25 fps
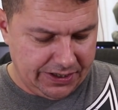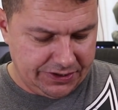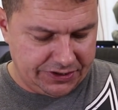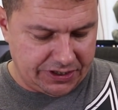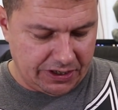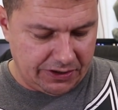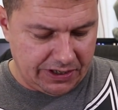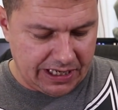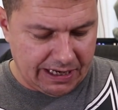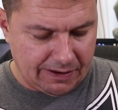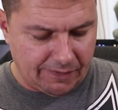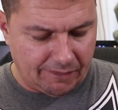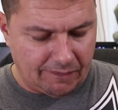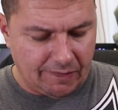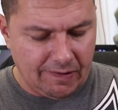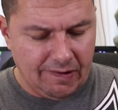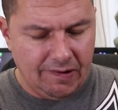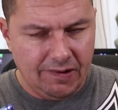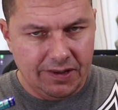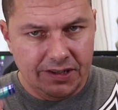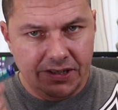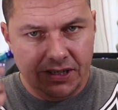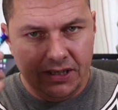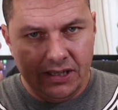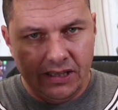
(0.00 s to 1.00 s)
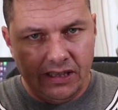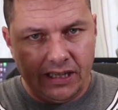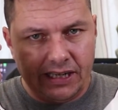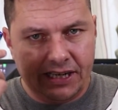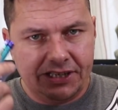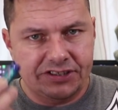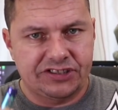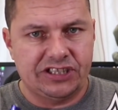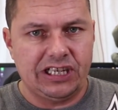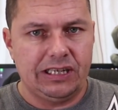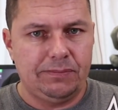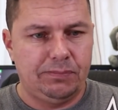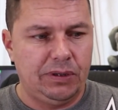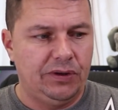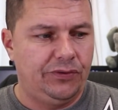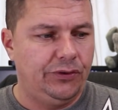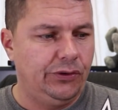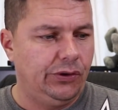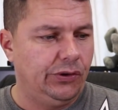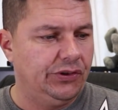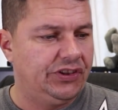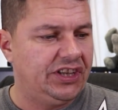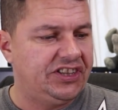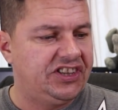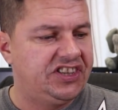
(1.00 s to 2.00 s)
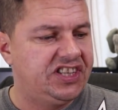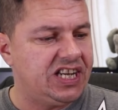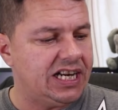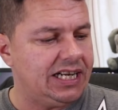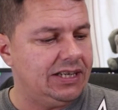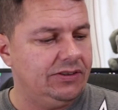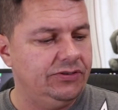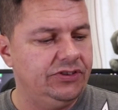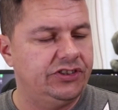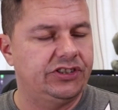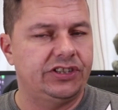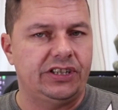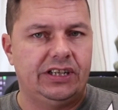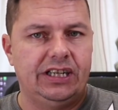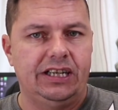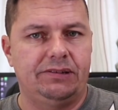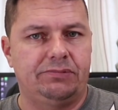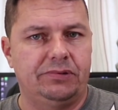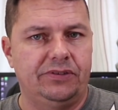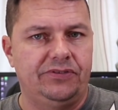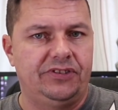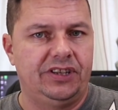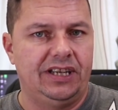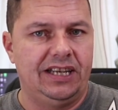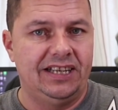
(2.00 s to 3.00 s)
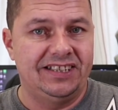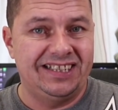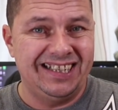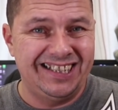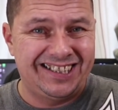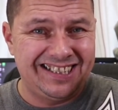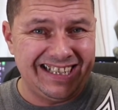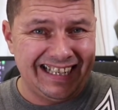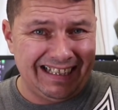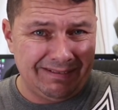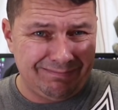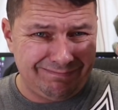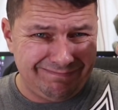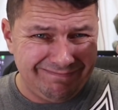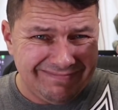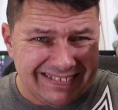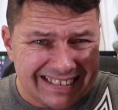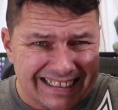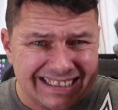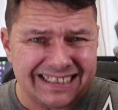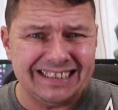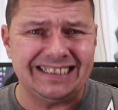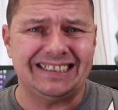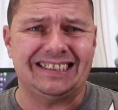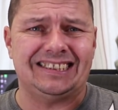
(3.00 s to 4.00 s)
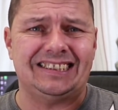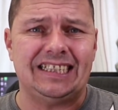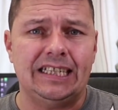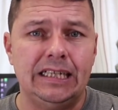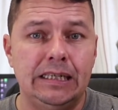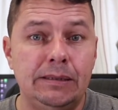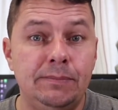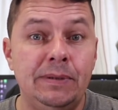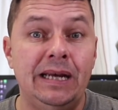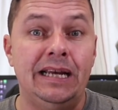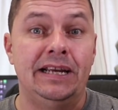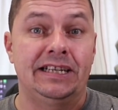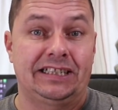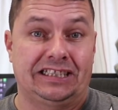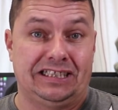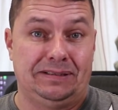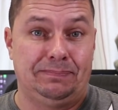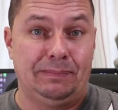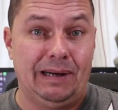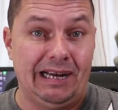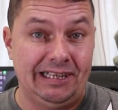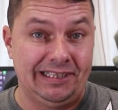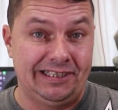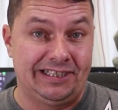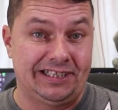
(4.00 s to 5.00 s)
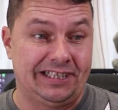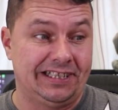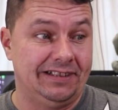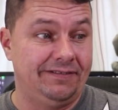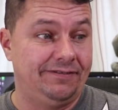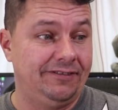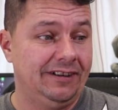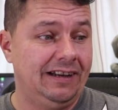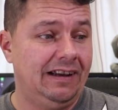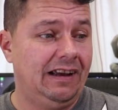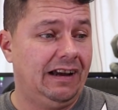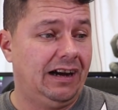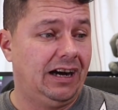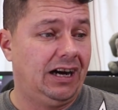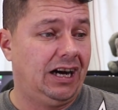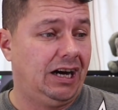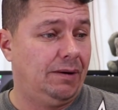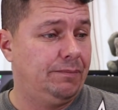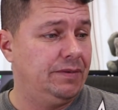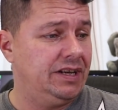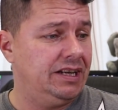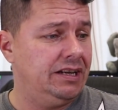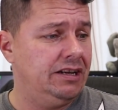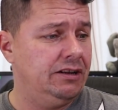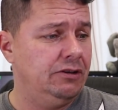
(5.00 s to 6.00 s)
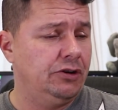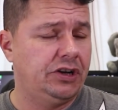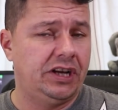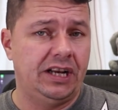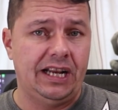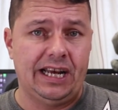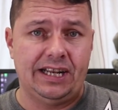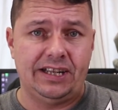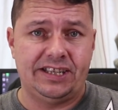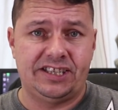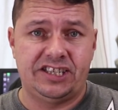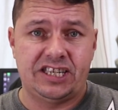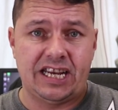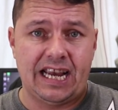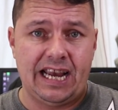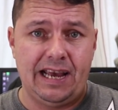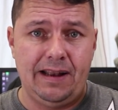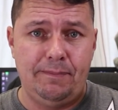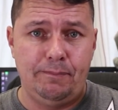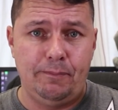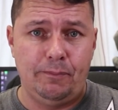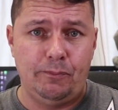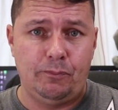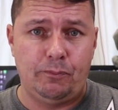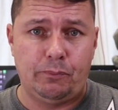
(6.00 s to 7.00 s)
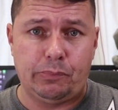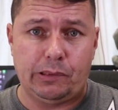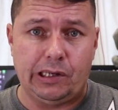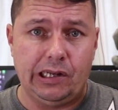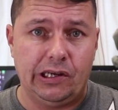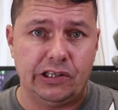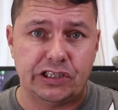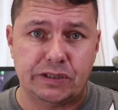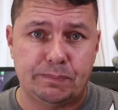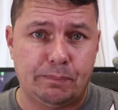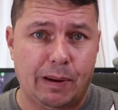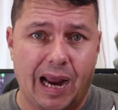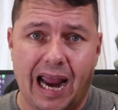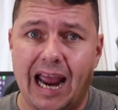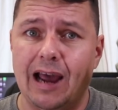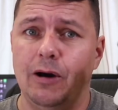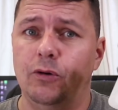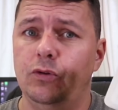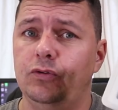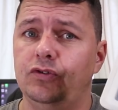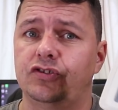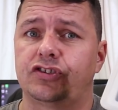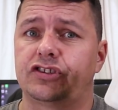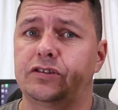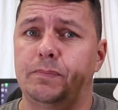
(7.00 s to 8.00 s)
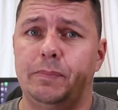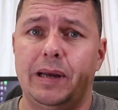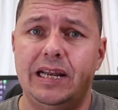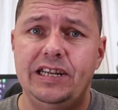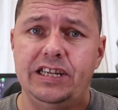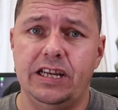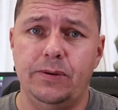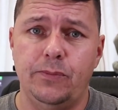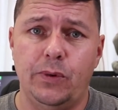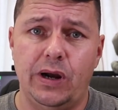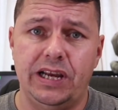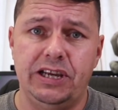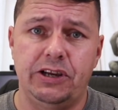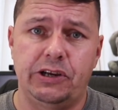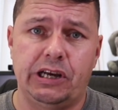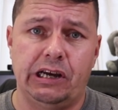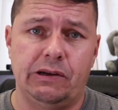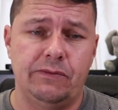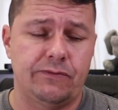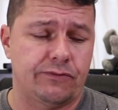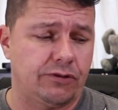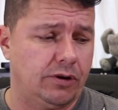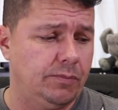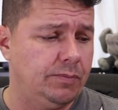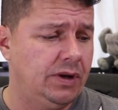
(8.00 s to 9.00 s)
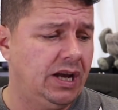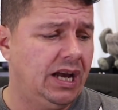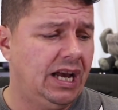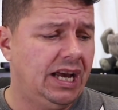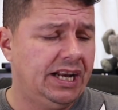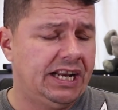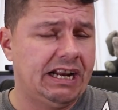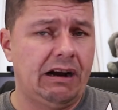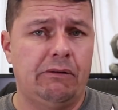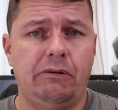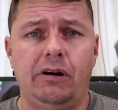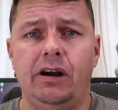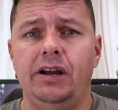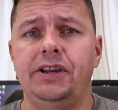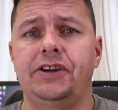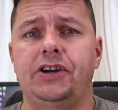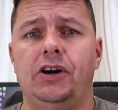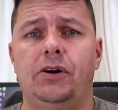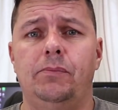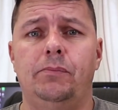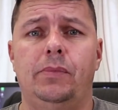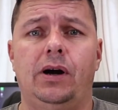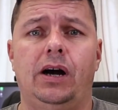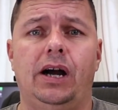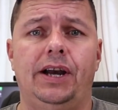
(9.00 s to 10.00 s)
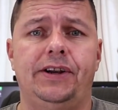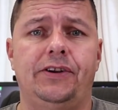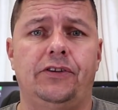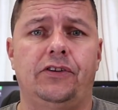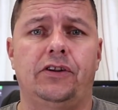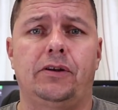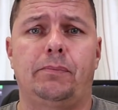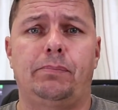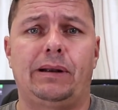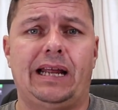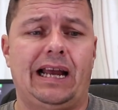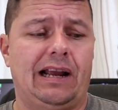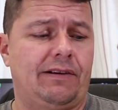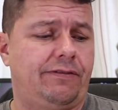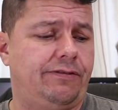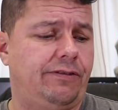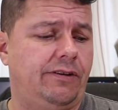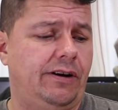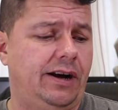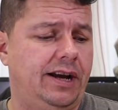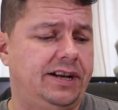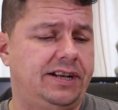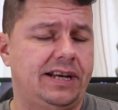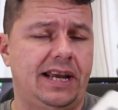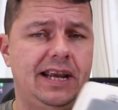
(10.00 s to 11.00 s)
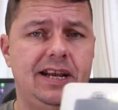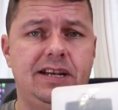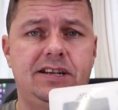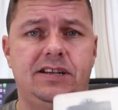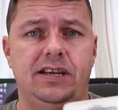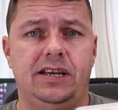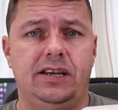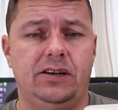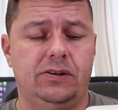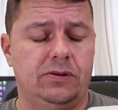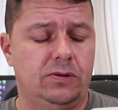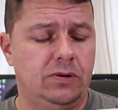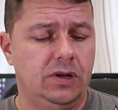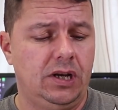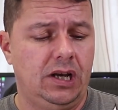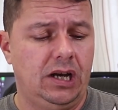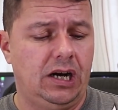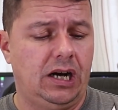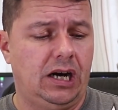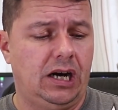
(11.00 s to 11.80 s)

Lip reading: So yeah, like I said before, the downside with these is they're damn expensive. You're looking at £10+, depending where you're getting from. Now, I got mine on a Black Friday deal,